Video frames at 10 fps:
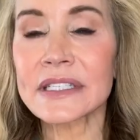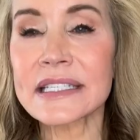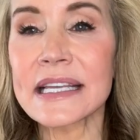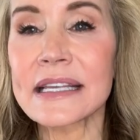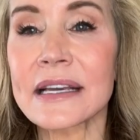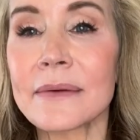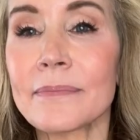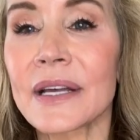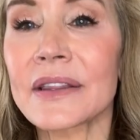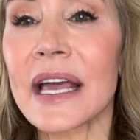see them,
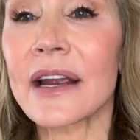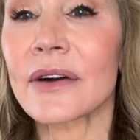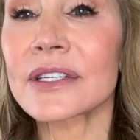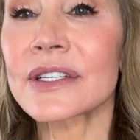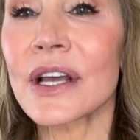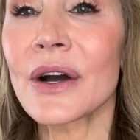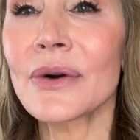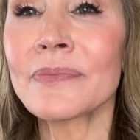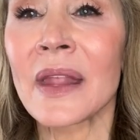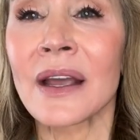but they are
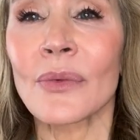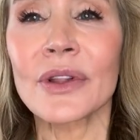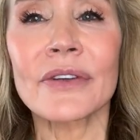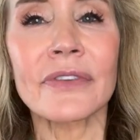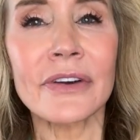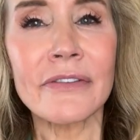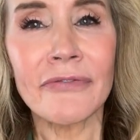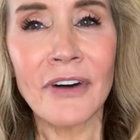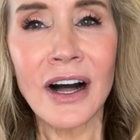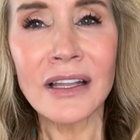so, well, they're very
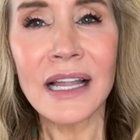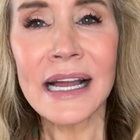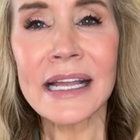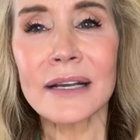fall-like,